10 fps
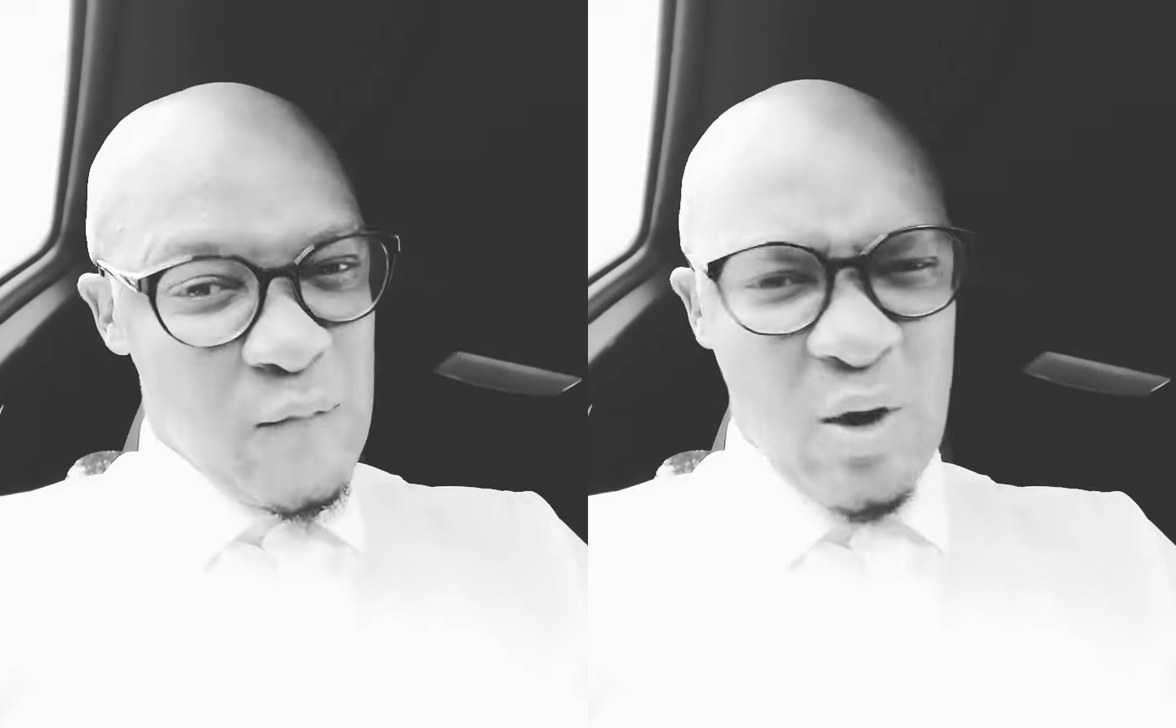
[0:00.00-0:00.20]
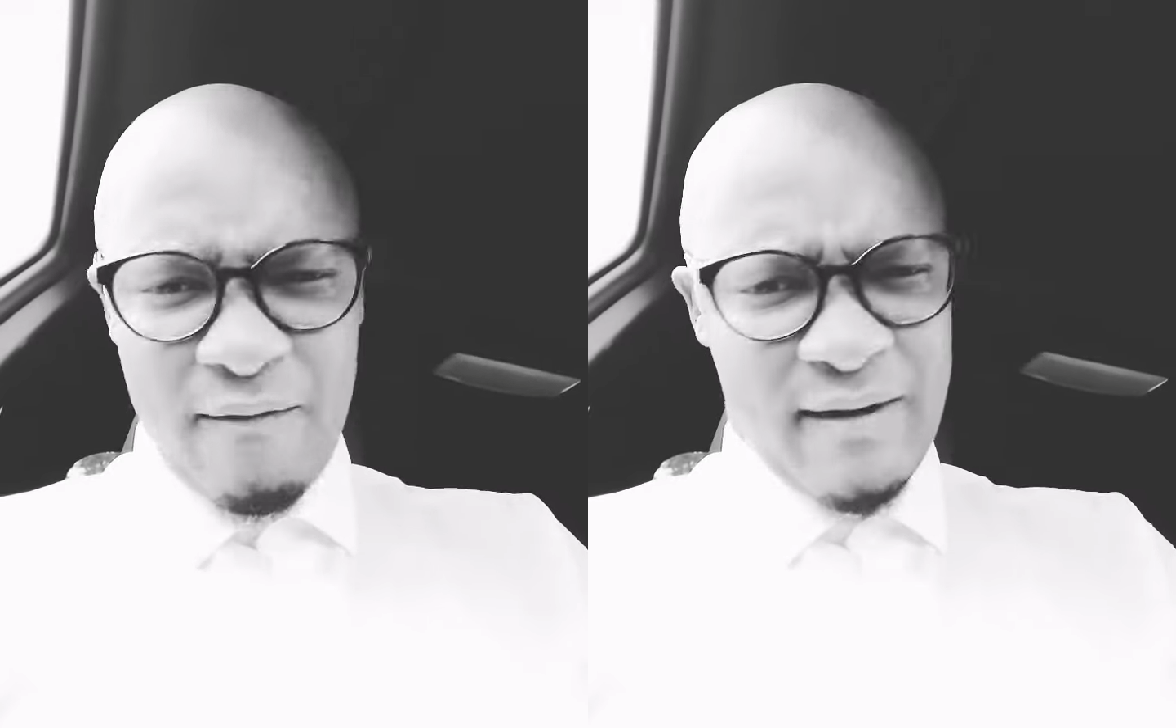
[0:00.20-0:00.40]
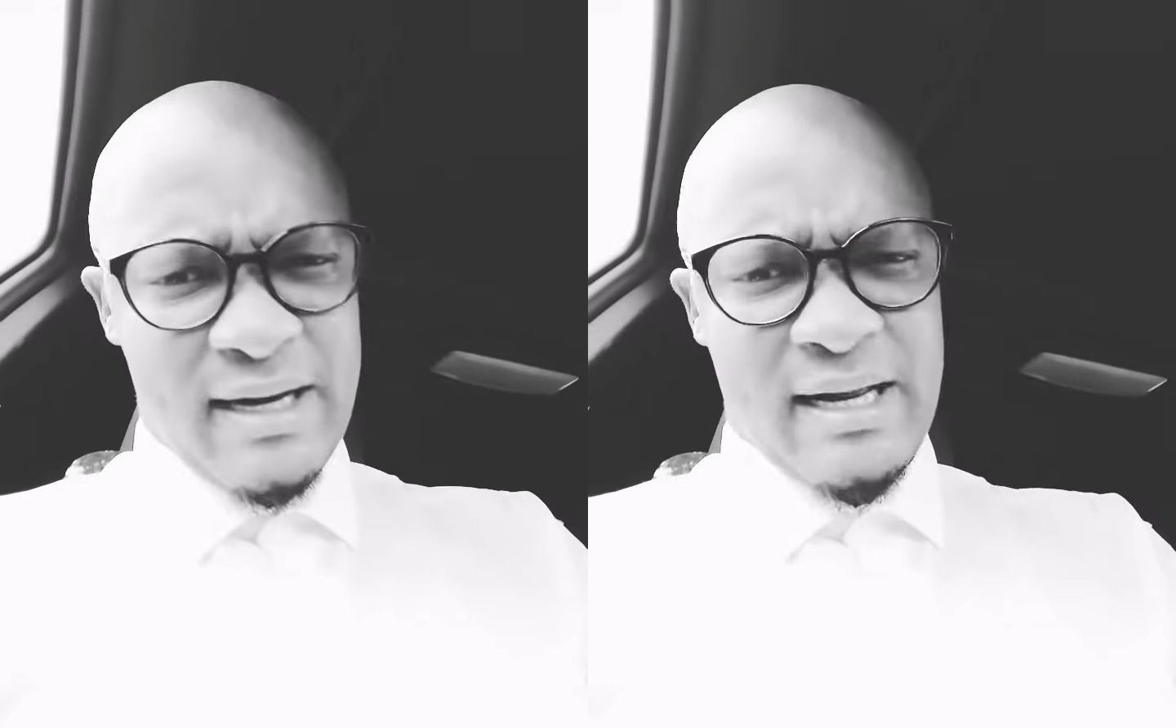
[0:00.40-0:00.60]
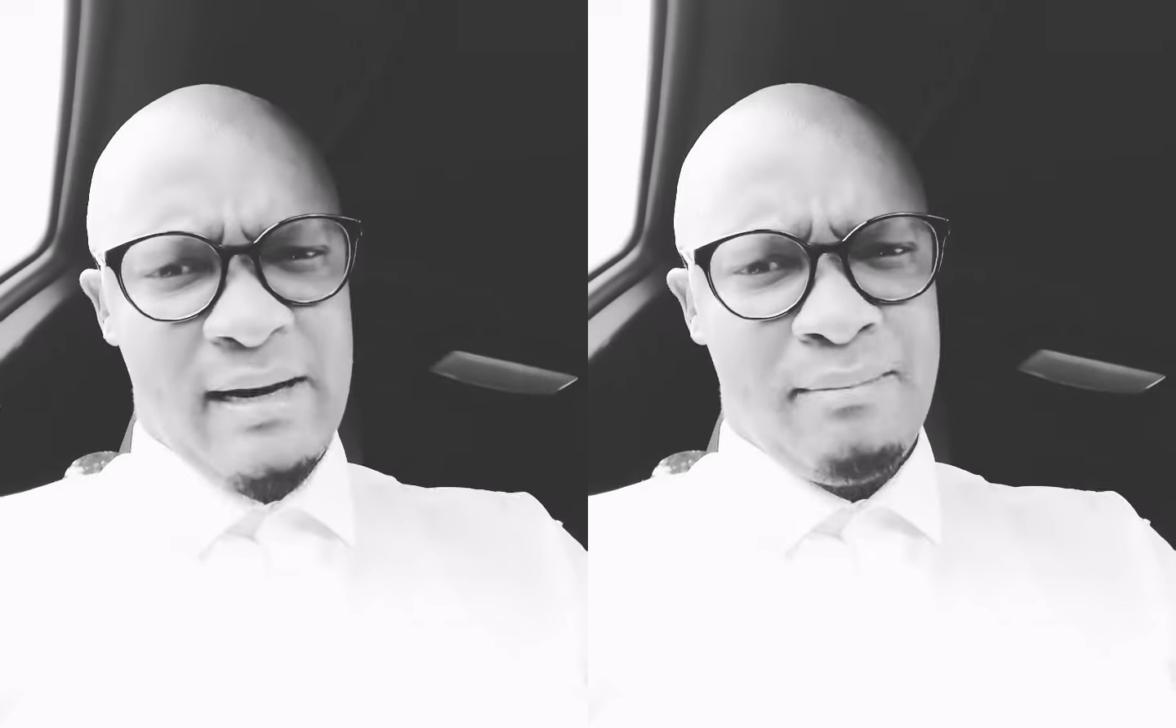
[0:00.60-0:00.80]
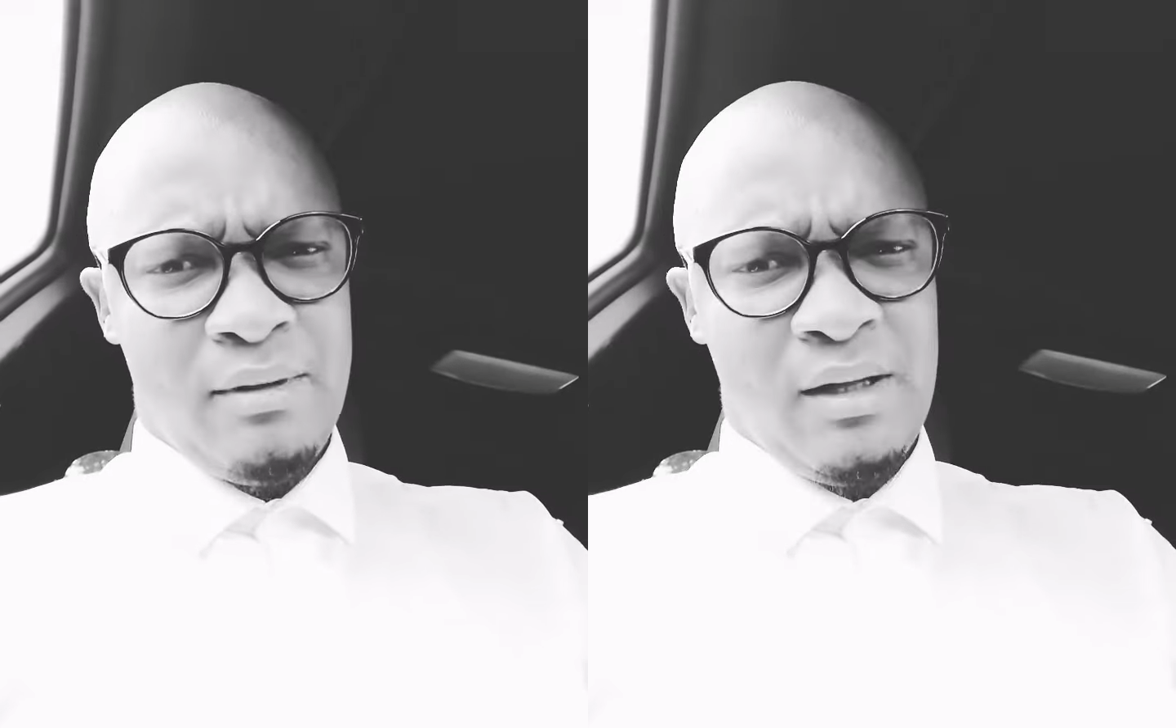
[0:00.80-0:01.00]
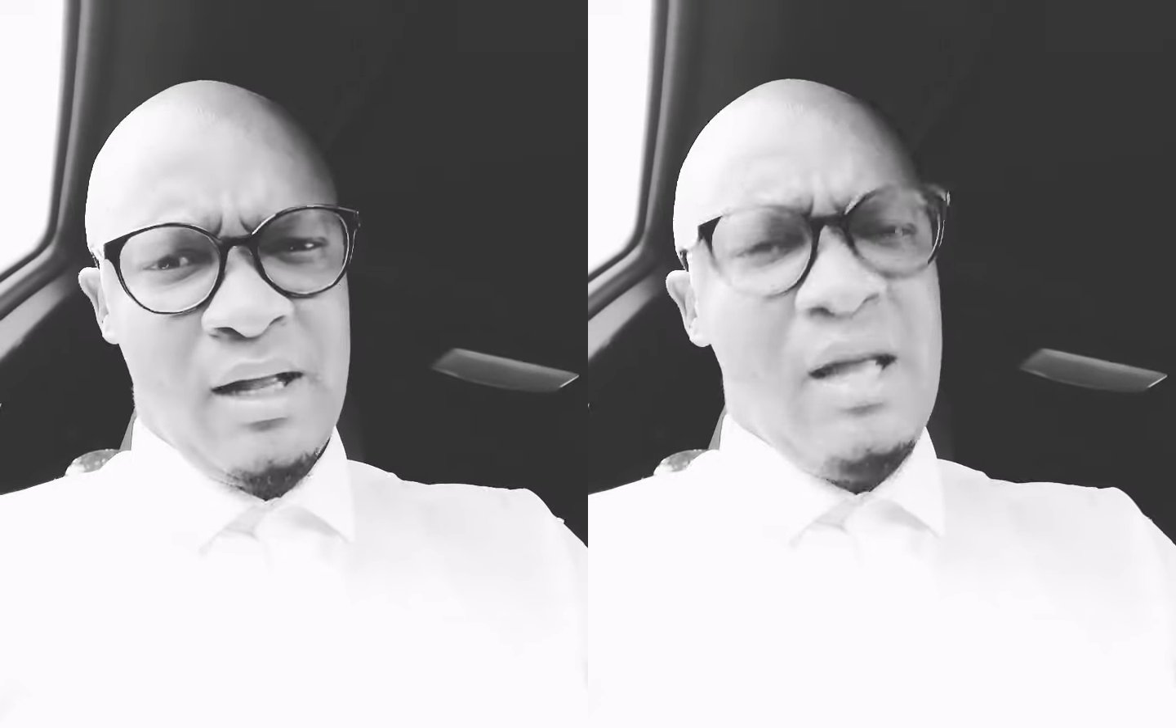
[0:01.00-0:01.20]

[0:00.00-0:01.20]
you're vulnerable.